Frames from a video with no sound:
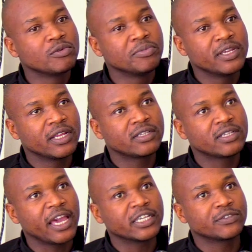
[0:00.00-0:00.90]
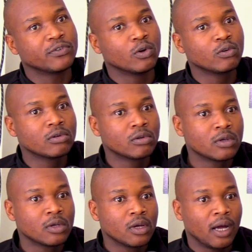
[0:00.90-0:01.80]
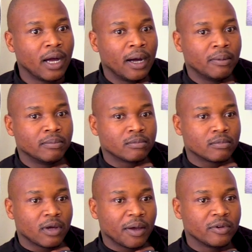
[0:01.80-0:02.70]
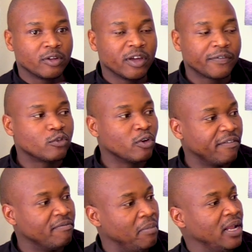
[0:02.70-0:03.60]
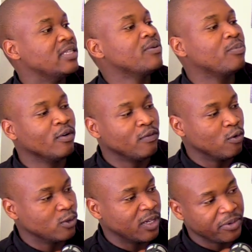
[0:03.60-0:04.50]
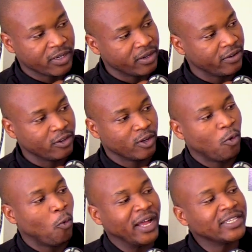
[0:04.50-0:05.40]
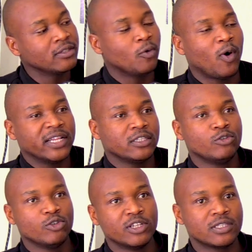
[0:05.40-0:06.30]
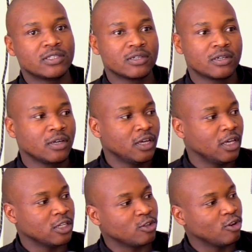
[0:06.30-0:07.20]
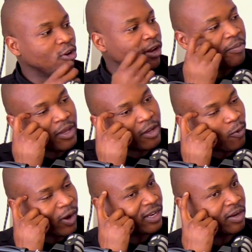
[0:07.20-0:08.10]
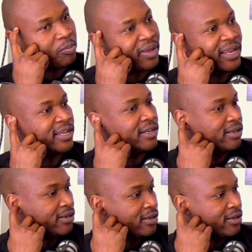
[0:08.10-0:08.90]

immediate cash flow, um, I mean, you have to have multiple of those. I mean, multiple. One one unit is not going to make one a millionaire.